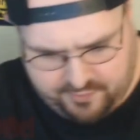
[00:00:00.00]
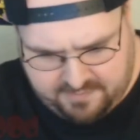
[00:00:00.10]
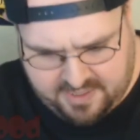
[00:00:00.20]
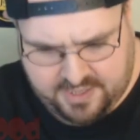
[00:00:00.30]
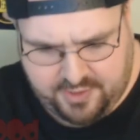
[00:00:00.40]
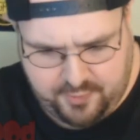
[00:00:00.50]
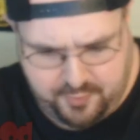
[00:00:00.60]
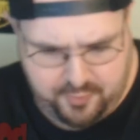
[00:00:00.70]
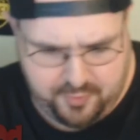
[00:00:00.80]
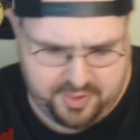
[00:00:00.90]
on my
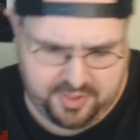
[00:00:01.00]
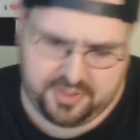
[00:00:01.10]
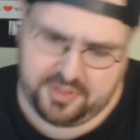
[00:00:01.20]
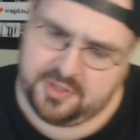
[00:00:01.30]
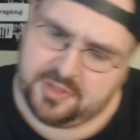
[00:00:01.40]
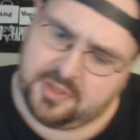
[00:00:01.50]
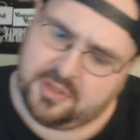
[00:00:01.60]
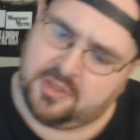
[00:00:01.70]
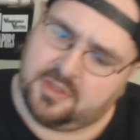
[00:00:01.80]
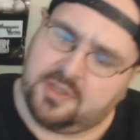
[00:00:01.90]
new
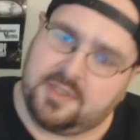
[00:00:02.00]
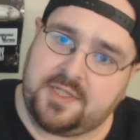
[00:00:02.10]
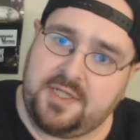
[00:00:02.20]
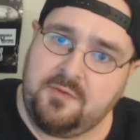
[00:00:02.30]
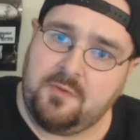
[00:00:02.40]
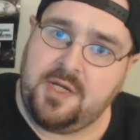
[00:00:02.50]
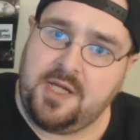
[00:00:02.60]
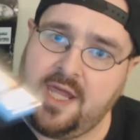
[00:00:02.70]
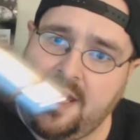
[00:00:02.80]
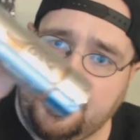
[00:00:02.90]

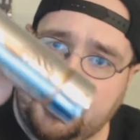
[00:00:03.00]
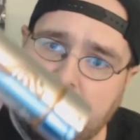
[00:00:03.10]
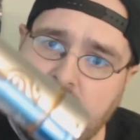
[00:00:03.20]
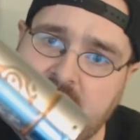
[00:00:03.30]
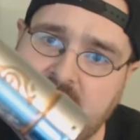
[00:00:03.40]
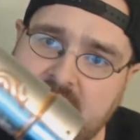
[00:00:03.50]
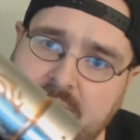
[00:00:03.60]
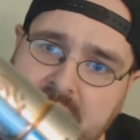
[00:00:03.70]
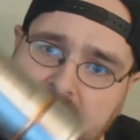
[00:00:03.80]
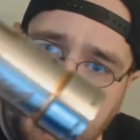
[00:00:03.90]
Stingray X, which is
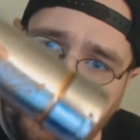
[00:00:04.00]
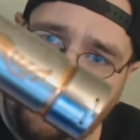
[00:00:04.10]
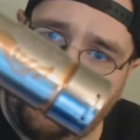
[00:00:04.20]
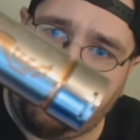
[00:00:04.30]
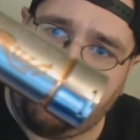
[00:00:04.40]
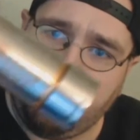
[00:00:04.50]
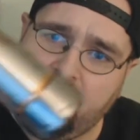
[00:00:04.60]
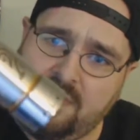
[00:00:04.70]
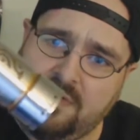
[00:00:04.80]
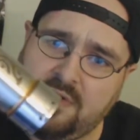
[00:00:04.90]

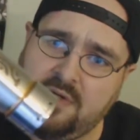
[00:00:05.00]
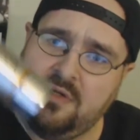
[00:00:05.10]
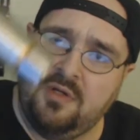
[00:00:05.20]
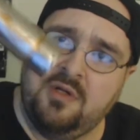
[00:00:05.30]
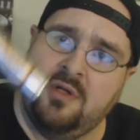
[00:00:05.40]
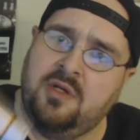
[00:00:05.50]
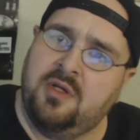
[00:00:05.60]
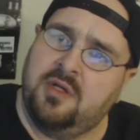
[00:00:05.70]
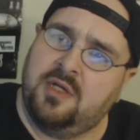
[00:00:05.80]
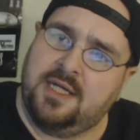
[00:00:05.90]
beautiful.
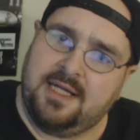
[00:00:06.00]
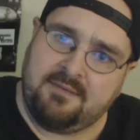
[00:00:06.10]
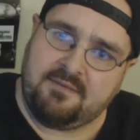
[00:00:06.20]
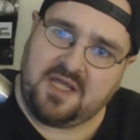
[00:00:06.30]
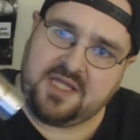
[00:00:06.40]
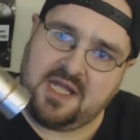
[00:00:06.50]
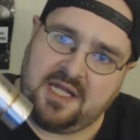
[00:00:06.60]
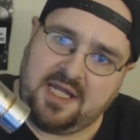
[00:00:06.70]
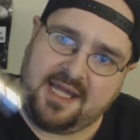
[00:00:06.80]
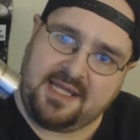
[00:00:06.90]
And I've got
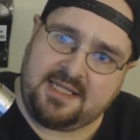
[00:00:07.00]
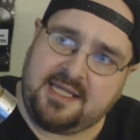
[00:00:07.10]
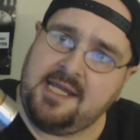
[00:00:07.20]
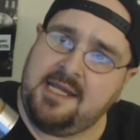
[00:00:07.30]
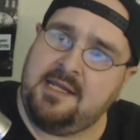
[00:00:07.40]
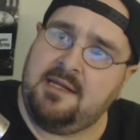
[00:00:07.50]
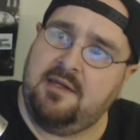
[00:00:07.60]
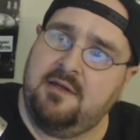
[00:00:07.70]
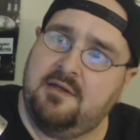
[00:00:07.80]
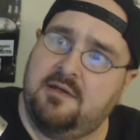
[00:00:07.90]
that at
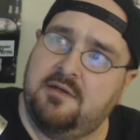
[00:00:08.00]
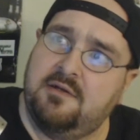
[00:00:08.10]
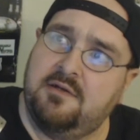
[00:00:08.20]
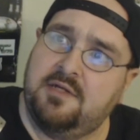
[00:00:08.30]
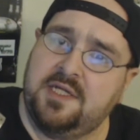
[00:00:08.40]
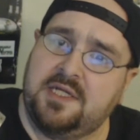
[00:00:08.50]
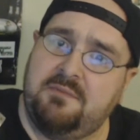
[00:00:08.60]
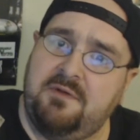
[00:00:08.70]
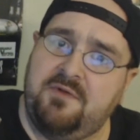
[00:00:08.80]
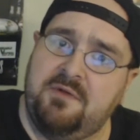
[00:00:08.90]
18
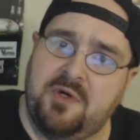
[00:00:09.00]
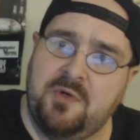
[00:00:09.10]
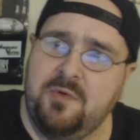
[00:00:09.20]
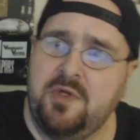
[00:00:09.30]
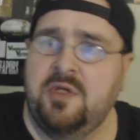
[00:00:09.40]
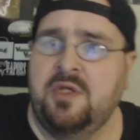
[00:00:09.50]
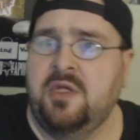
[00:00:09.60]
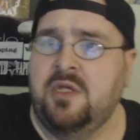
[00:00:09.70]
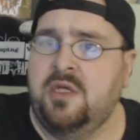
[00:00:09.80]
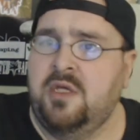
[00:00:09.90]
650 mode.
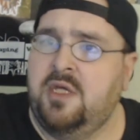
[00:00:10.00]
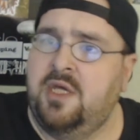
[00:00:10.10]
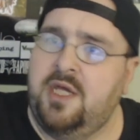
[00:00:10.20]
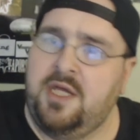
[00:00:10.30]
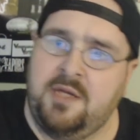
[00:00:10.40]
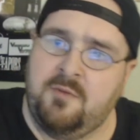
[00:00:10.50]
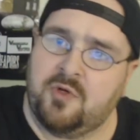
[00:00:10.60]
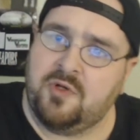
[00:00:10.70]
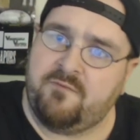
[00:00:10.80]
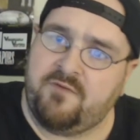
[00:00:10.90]
And
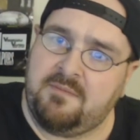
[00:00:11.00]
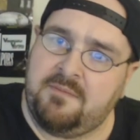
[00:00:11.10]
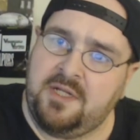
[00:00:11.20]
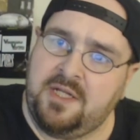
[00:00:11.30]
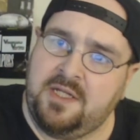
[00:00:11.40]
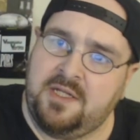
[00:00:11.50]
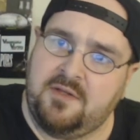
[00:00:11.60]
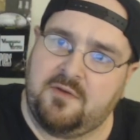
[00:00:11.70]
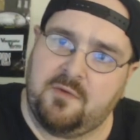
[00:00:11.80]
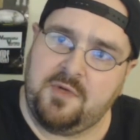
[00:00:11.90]
we're going to vape it in the
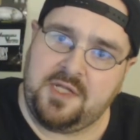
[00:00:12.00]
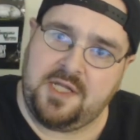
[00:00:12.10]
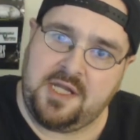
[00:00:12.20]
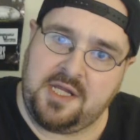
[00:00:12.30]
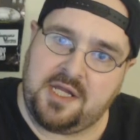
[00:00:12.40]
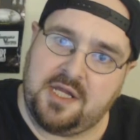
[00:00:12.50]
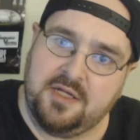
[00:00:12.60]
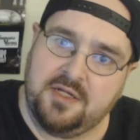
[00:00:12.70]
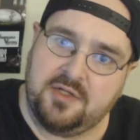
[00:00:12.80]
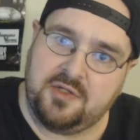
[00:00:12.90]
3D
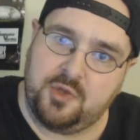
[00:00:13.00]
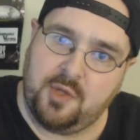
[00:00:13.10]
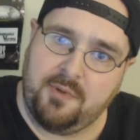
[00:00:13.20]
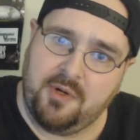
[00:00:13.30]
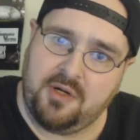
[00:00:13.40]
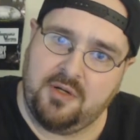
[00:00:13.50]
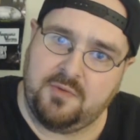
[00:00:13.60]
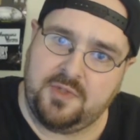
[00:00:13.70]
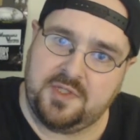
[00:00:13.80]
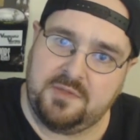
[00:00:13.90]
dripper,
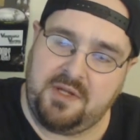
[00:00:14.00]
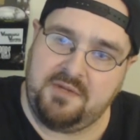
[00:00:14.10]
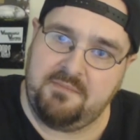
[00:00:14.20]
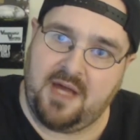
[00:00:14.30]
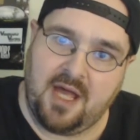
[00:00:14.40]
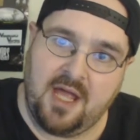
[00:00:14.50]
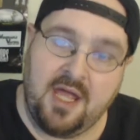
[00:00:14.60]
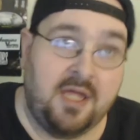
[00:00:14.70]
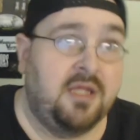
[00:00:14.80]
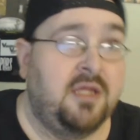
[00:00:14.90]
which is made by